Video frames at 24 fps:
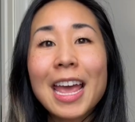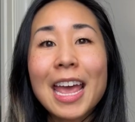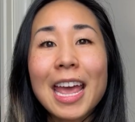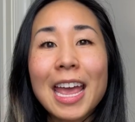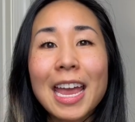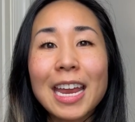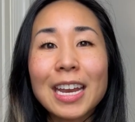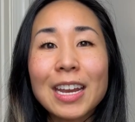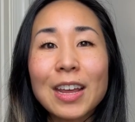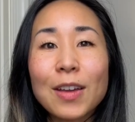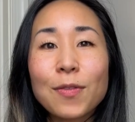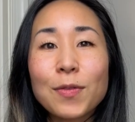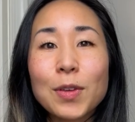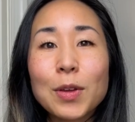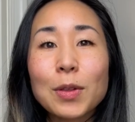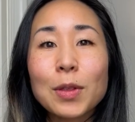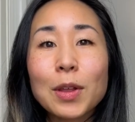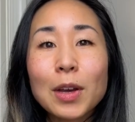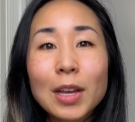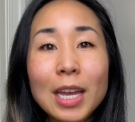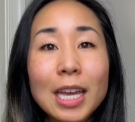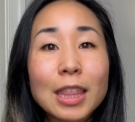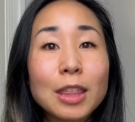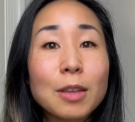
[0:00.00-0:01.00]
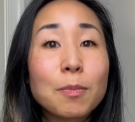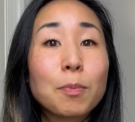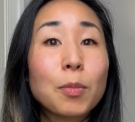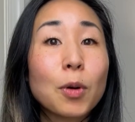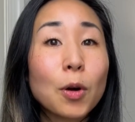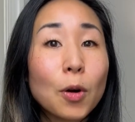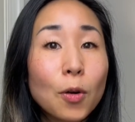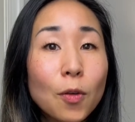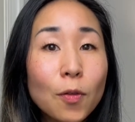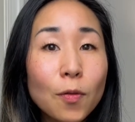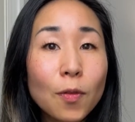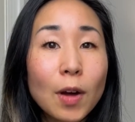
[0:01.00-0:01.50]
And if you look at the
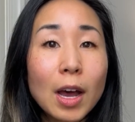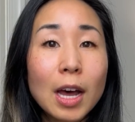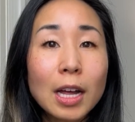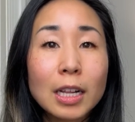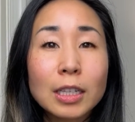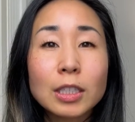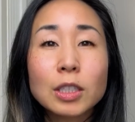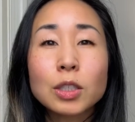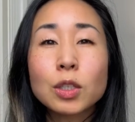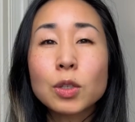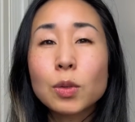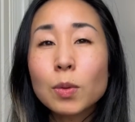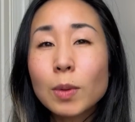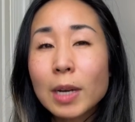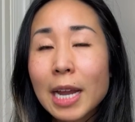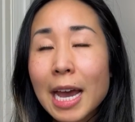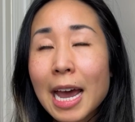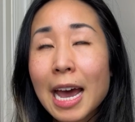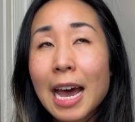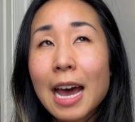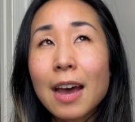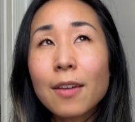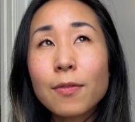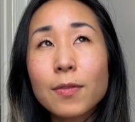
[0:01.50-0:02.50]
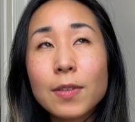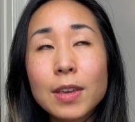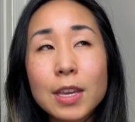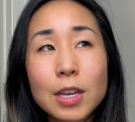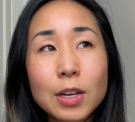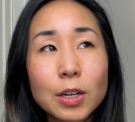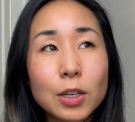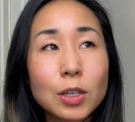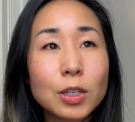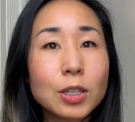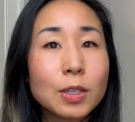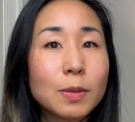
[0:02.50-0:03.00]
profile, two and a half
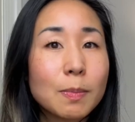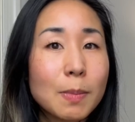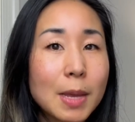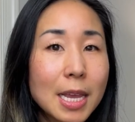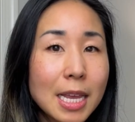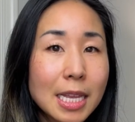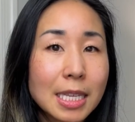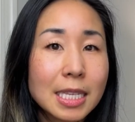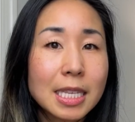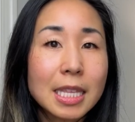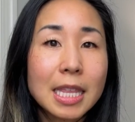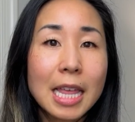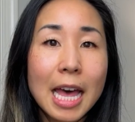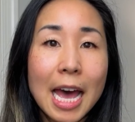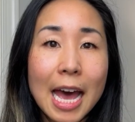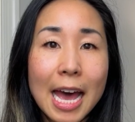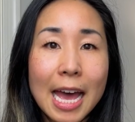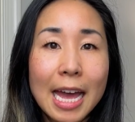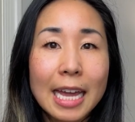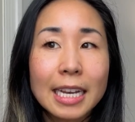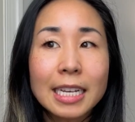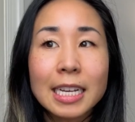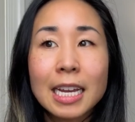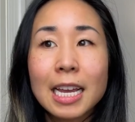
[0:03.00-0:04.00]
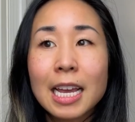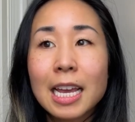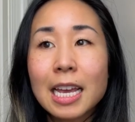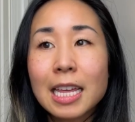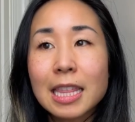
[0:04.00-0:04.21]
years means that